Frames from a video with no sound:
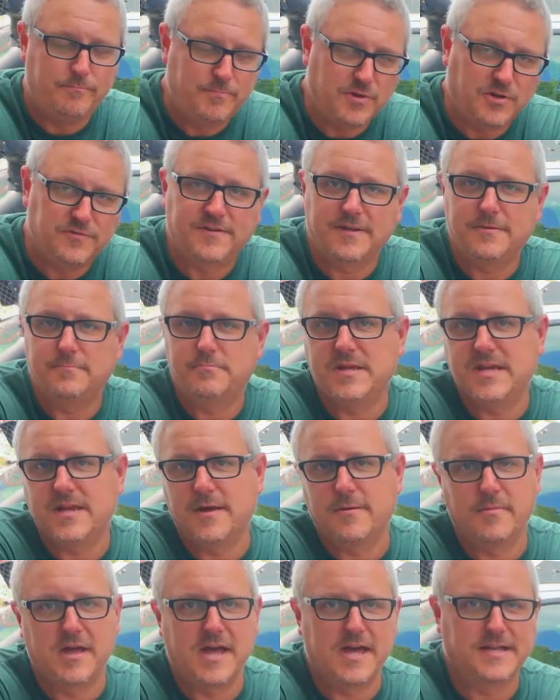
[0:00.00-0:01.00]
built-in
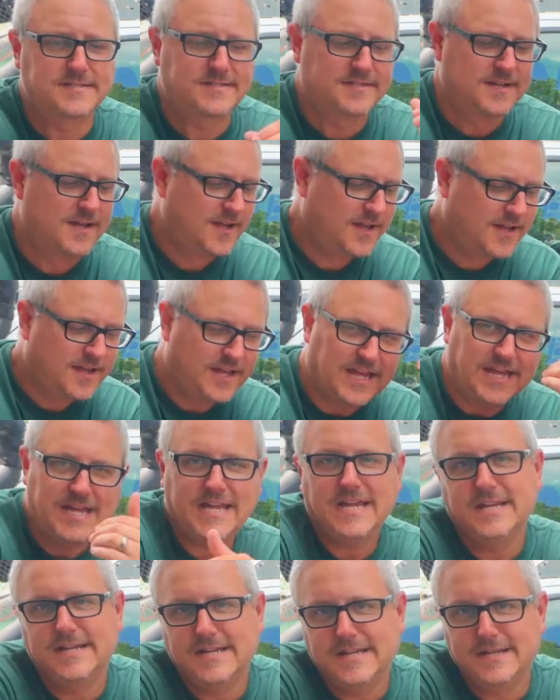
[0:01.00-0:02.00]
BMS
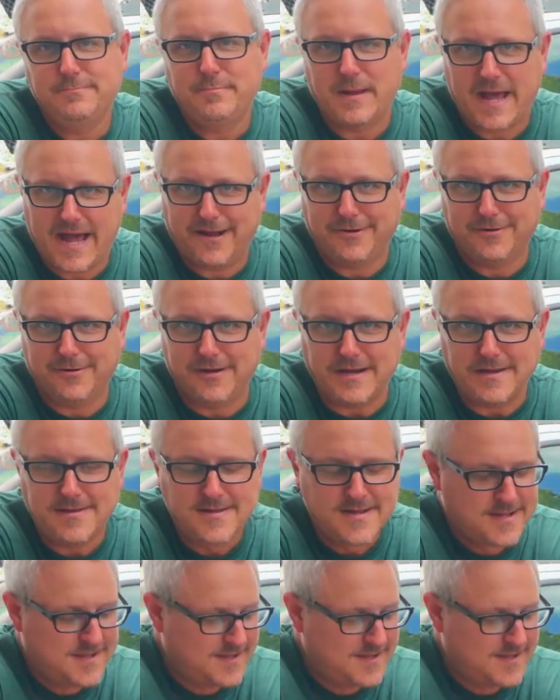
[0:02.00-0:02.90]
heated battery.